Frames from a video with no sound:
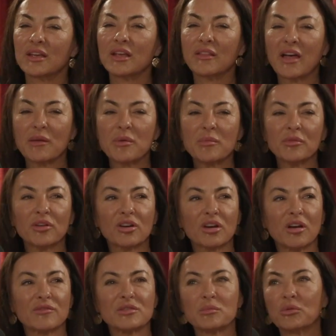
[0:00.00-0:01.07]
Yeah, a lot of people aren't
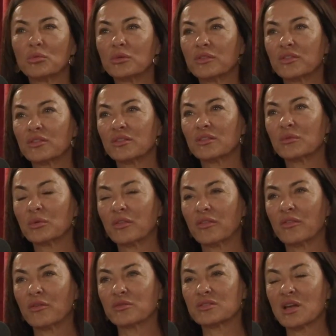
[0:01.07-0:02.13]
comfortable with
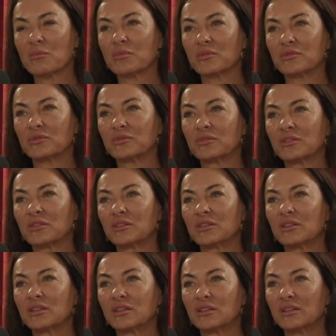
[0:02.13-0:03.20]
those type of
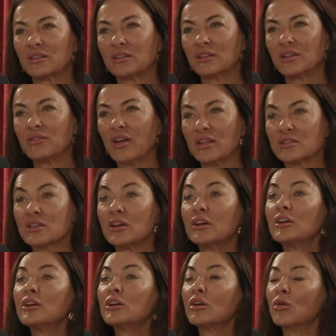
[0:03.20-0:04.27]
events
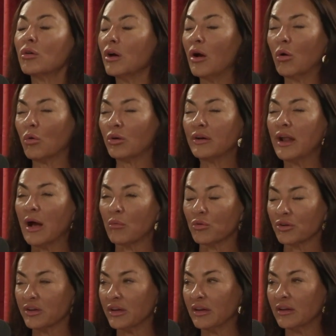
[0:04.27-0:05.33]
or
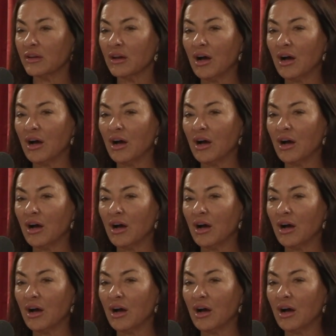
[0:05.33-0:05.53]
networking.